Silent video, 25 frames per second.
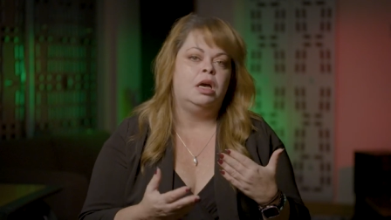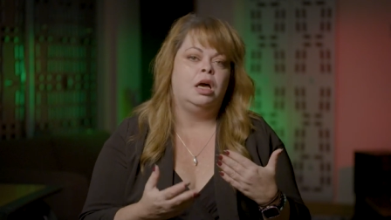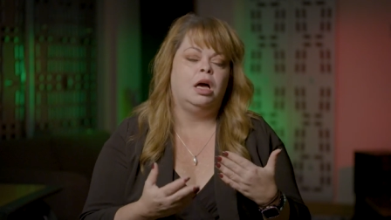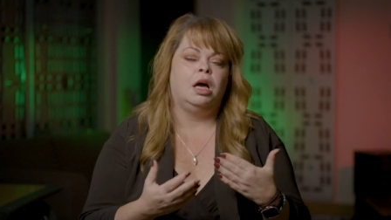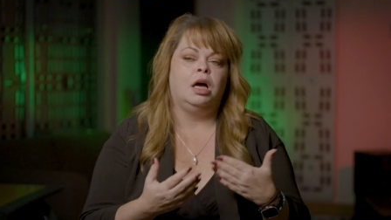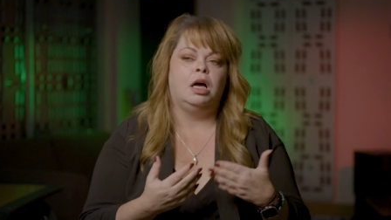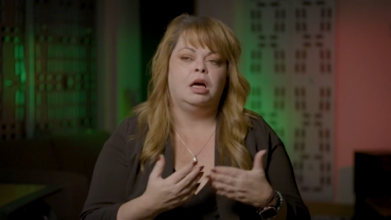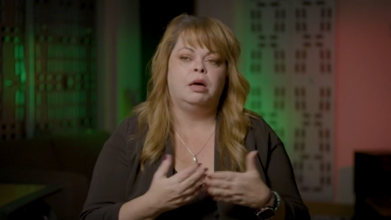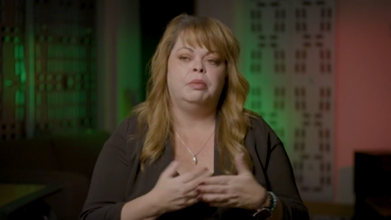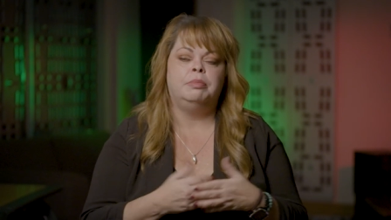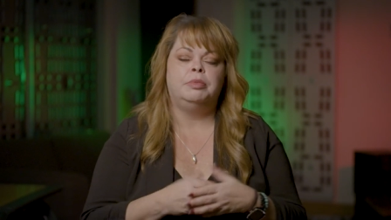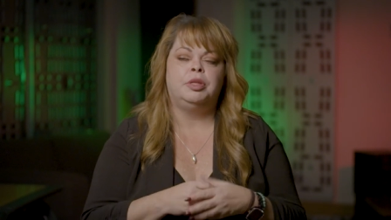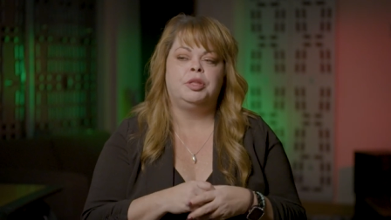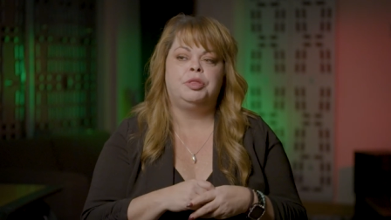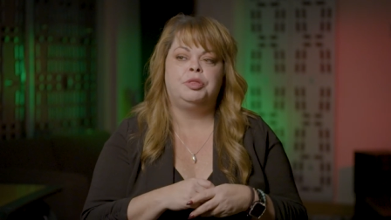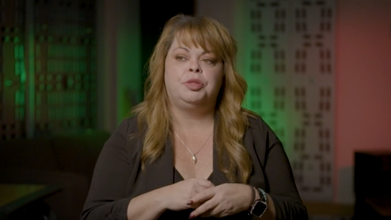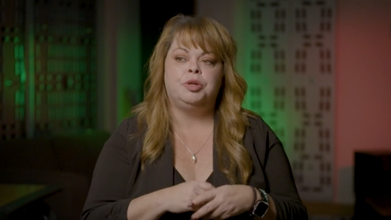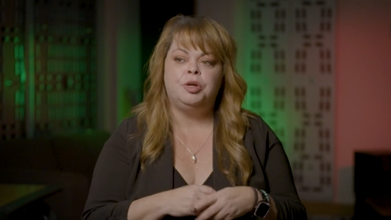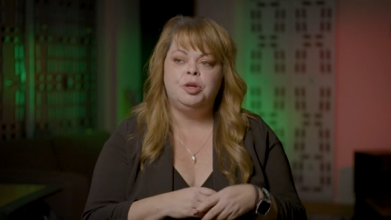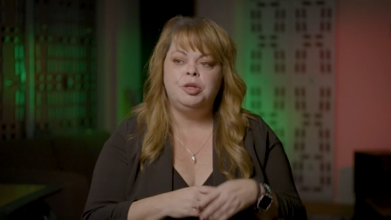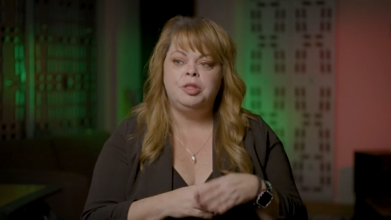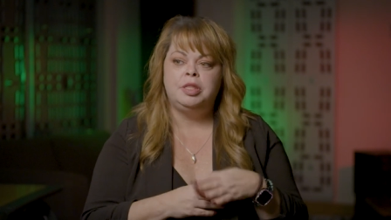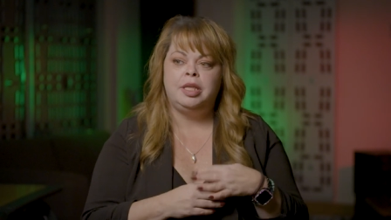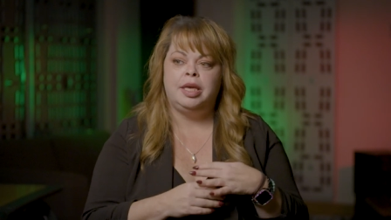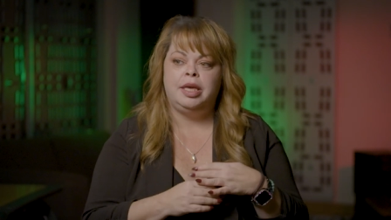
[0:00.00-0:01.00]
Um, the
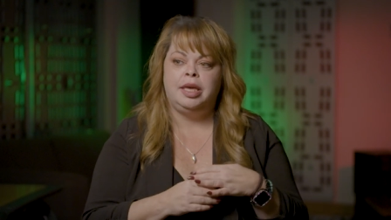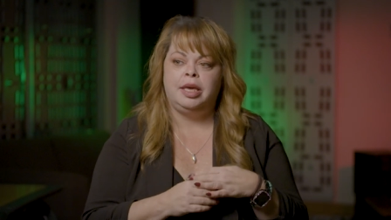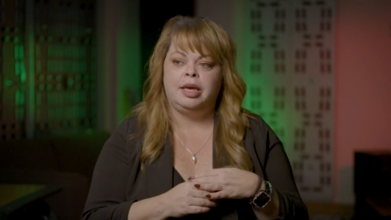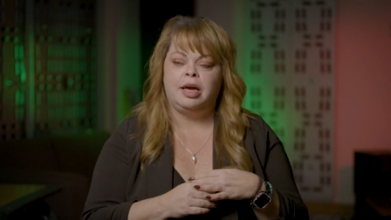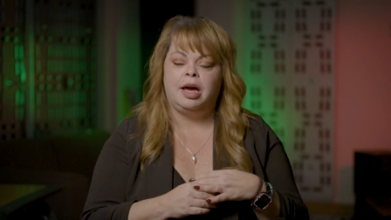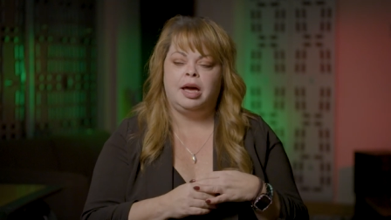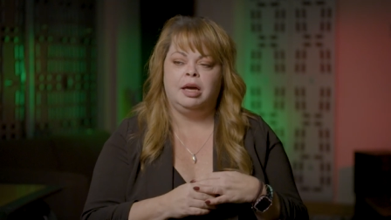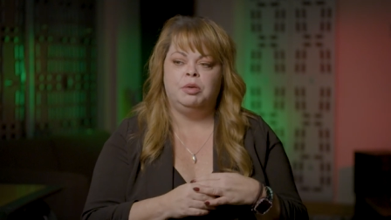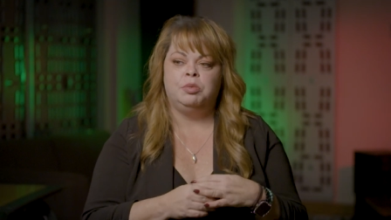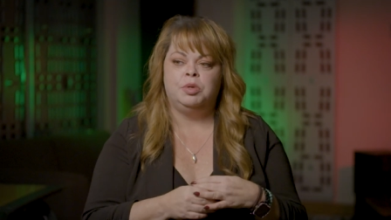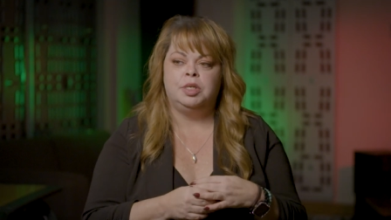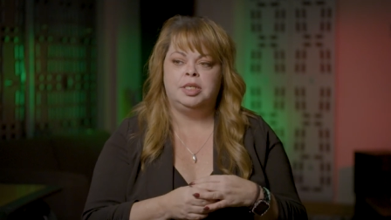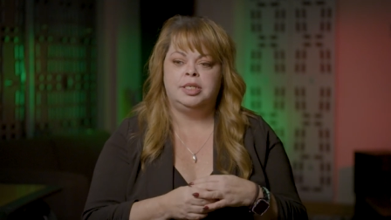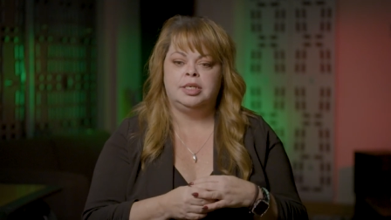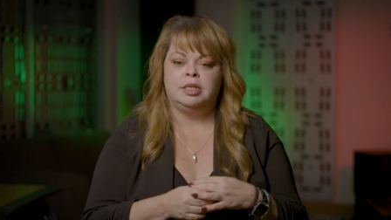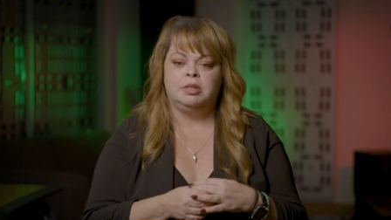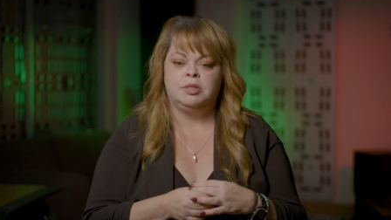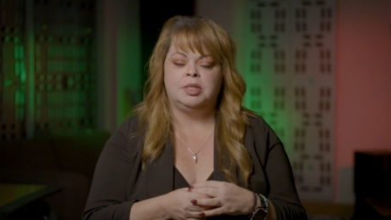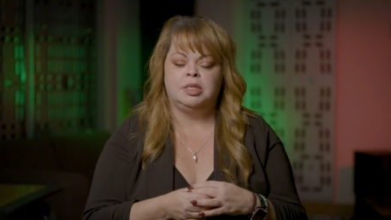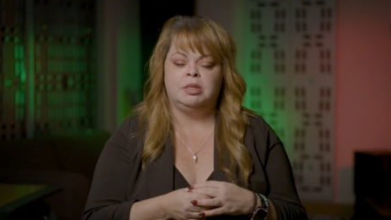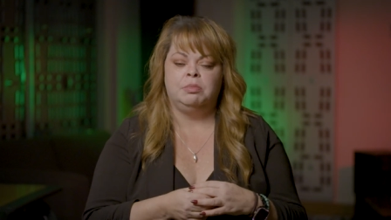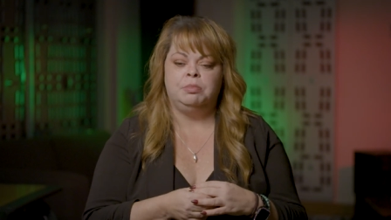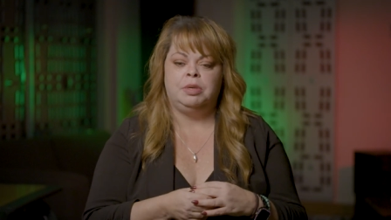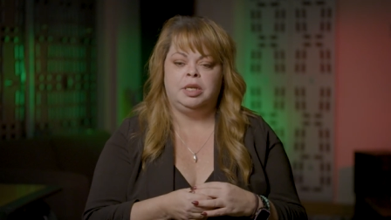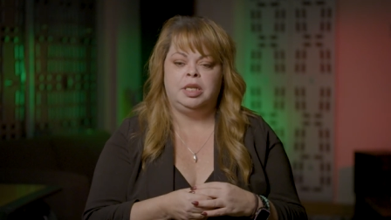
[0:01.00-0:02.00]
third thing I would tell
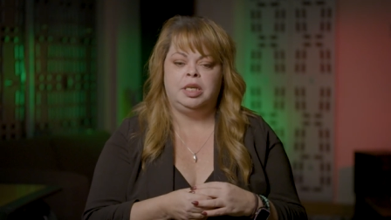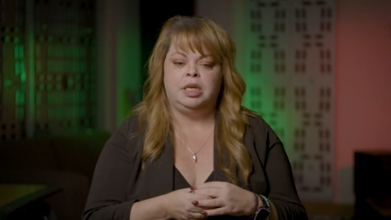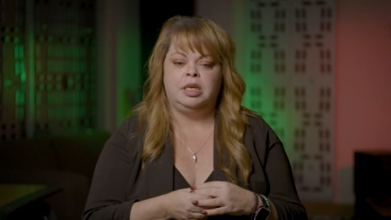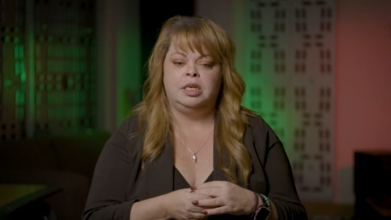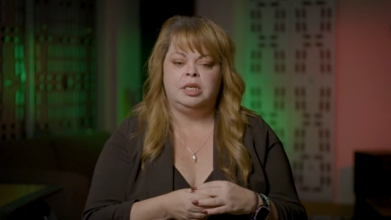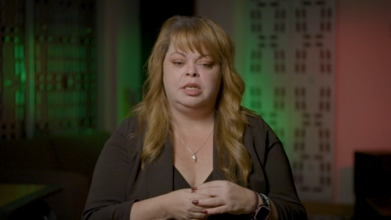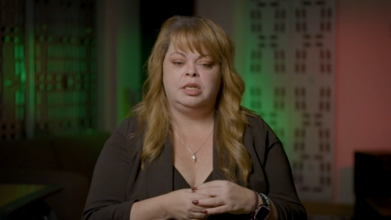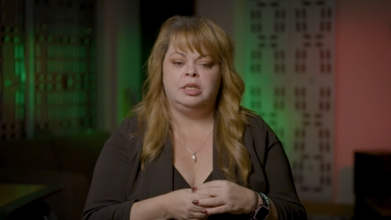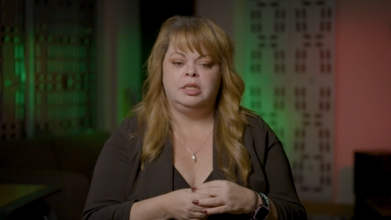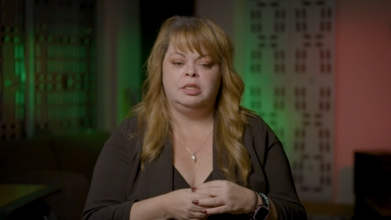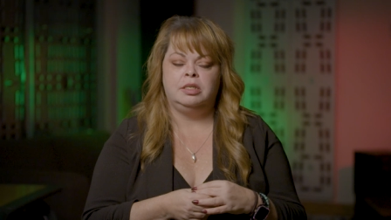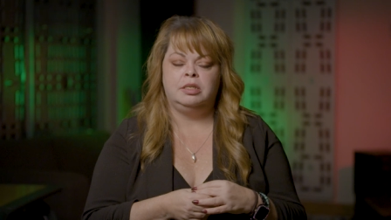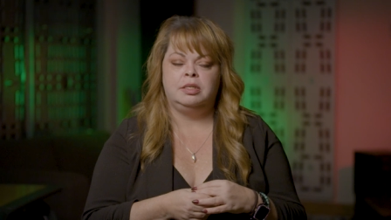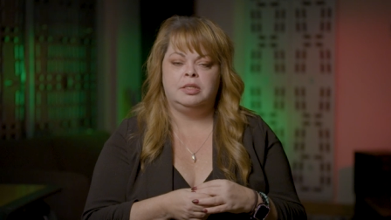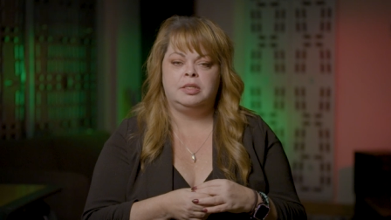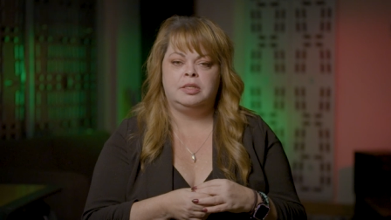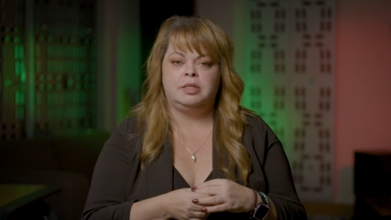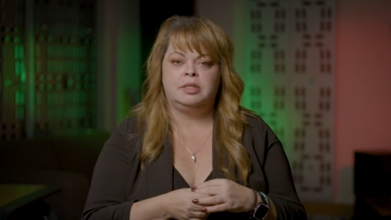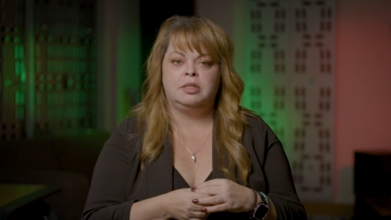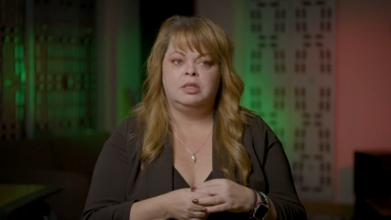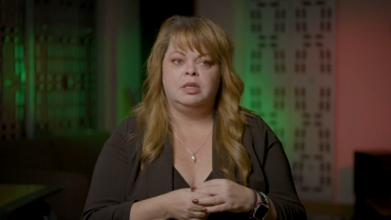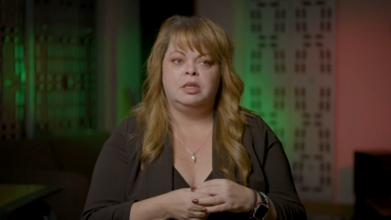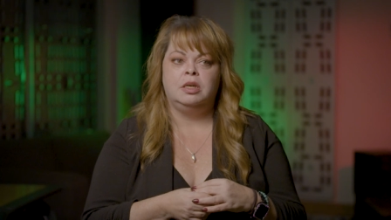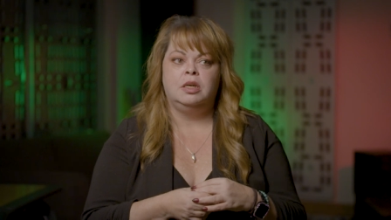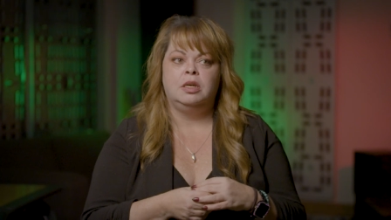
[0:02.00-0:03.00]
somebody
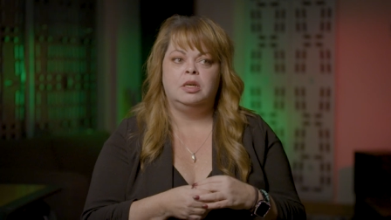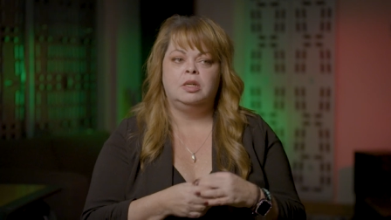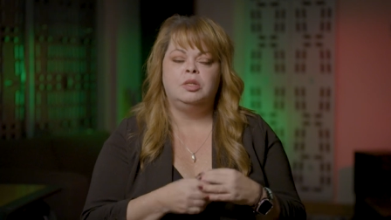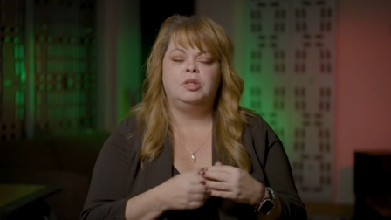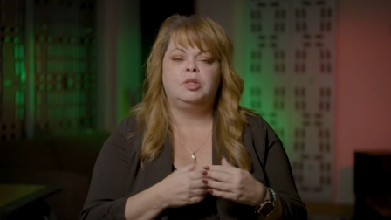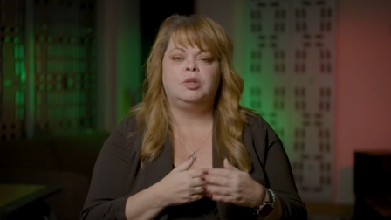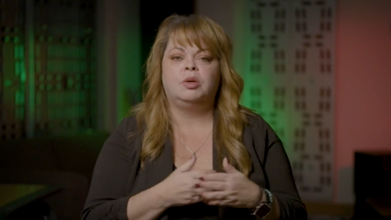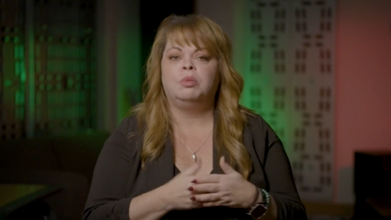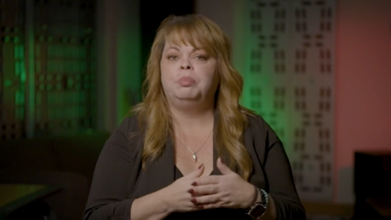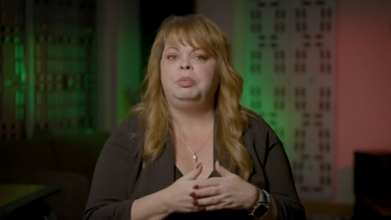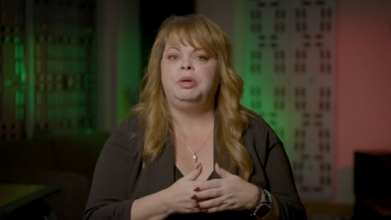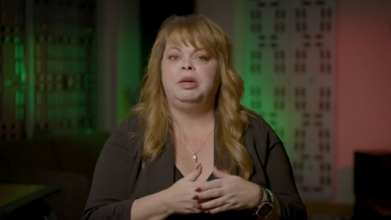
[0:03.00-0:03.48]
is don't